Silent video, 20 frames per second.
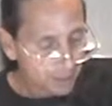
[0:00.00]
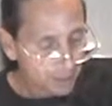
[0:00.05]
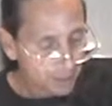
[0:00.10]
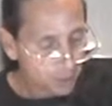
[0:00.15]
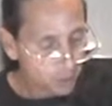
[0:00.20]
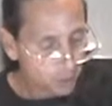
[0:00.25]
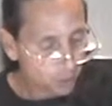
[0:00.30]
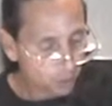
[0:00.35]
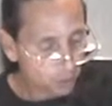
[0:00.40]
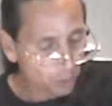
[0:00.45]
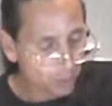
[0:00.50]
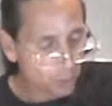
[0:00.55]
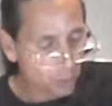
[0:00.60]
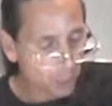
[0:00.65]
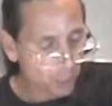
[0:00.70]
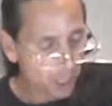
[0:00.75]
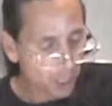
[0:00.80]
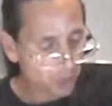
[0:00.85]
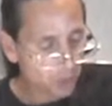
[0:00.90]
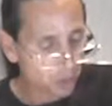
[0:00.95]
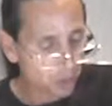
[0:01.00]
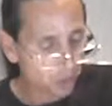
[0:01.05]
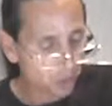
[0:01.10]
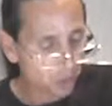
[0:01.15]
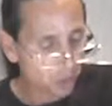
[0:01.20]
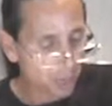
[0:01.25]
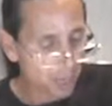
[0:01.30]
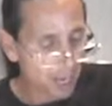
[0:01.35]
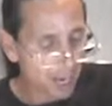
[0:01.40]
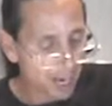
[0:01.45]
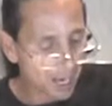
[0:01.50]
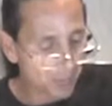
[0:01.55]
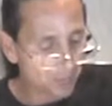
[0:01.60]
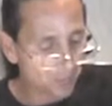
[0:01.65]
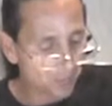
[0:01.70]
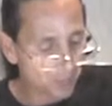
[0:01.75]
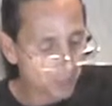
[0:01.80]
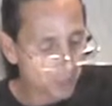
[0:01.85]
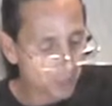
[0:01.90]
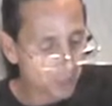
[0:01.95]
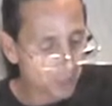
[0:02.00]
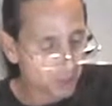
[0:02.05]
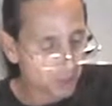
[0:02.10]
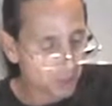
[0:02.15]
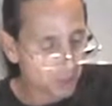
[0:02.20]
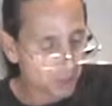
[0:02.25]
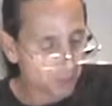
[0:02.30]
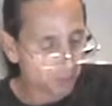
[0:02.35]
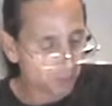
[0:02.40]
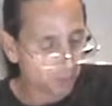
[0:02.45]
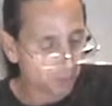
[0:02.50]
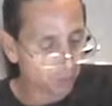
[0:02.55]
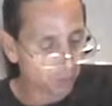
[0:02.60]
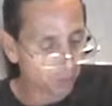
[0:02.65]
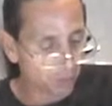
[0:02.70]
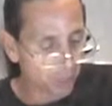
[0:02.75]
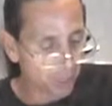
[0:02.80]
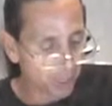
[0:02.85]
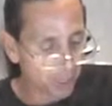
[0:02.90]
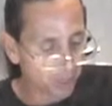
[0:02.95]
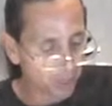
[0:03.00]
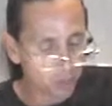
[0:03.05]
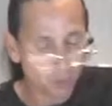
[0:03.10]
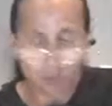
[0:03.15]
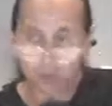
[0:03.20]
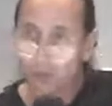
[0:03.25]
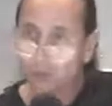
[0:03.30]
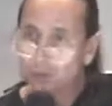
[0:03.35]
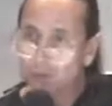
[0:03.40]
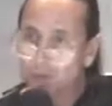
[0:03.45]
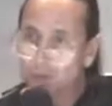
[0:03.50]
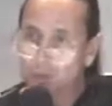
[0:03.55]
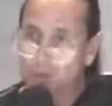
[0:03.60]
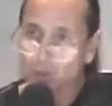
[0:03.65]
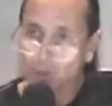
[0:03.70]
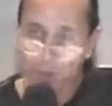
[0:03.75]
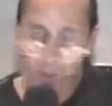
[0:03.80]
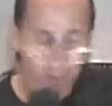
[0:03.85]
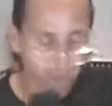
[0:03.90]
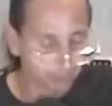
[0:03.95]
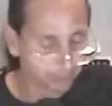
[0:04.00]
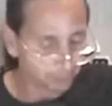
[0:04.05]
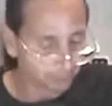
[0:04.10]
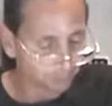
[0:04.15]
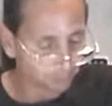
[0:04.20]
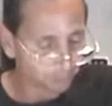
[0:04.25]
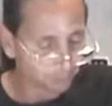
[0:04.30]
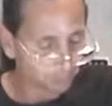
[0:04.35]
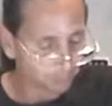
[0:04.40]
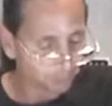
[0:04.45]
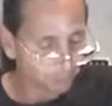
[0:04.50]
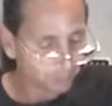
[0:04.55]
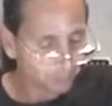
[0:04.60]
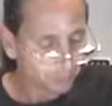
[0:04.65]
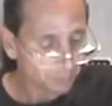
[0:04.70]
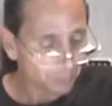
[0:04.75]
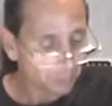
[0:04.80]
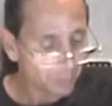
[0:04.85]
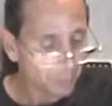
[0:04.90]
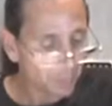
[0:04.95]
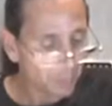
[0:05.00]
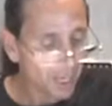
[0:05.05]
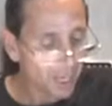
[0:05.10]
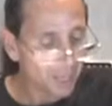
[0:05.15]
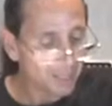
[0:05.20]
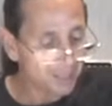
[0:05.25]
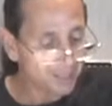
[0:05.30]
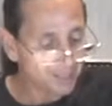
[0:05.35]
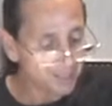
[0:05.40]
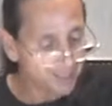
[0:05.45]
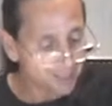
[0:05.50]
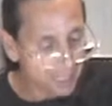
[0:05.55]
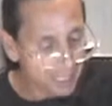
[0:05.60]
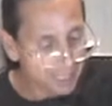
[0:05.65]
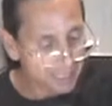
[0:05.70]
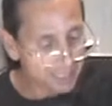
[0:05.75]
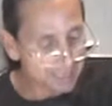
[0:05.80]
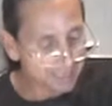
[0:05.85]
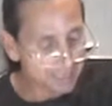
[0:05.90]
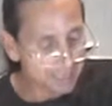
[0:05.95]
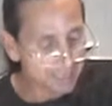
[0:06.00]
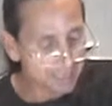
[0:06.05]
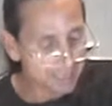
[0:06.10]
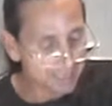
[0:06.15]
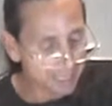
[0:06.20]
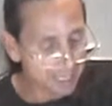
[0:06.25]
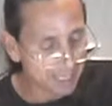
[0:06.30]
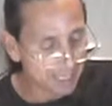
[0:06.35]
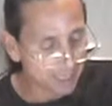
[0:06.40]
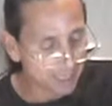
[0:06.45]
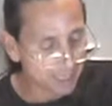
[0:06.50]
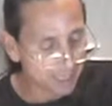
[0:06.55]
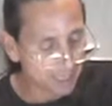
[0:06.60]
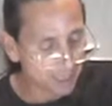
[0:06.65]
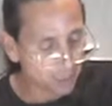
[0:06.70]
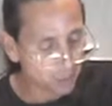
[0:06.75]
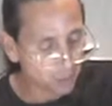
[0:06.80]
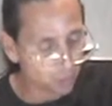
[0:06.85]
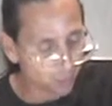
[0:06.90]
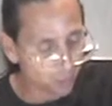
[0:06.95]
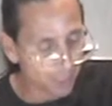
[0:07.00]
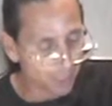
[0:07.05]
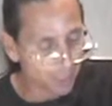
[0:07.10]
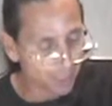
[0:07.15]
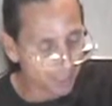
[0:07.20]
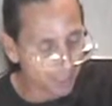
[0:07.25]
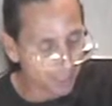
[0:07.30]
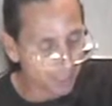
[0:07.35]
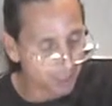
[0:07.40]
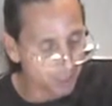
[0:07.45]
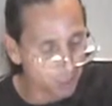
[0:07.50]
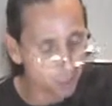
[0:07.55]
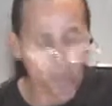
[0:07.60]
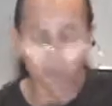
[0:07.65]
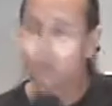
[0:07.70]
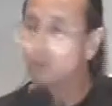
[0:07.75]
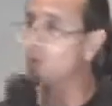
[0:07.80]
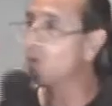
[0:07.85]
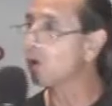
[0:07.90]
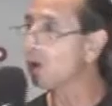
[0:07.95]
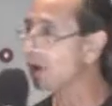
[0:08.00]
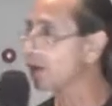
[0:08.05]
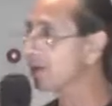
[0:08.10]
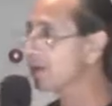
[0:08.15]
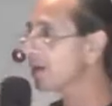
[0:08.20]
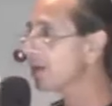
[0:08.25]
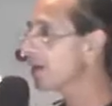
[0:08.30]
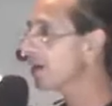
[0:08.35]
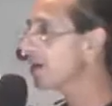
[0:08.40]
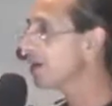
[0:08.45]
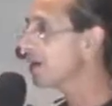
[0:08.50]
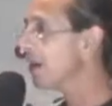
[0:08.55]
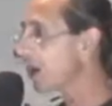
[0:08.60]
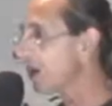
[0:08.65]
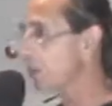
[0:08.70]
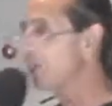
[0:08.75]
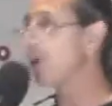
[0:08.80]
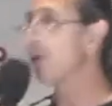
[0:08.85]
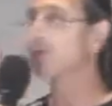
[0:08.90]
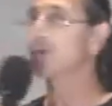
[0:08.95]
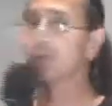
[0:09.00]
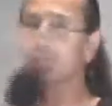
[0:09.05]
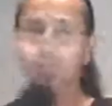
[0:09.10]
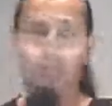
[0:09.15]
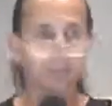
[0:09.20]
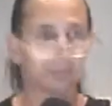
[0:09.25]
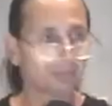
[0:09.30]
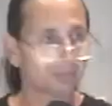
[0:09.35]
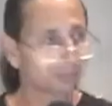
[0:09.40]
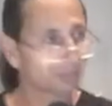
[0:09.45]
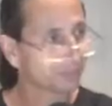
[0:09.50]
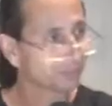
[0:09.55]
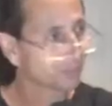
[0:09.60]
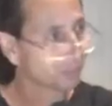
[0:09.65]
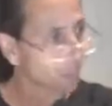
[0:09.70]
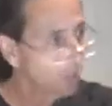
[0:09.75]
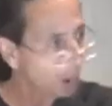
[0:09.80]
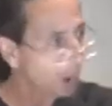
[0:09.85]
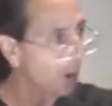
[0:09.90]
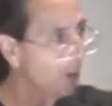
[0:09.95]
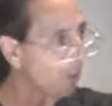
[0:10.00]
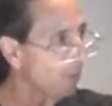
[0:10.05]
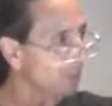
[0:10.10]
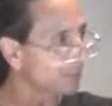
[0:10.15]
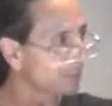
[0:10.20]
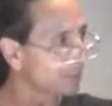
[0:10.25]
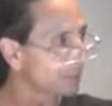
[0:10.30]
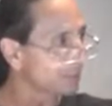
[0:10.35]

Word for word: Then he showed me Joshua the high priest standing before the angel of the Lord, and Satan standing at his right hand to what? oppose him. Wow.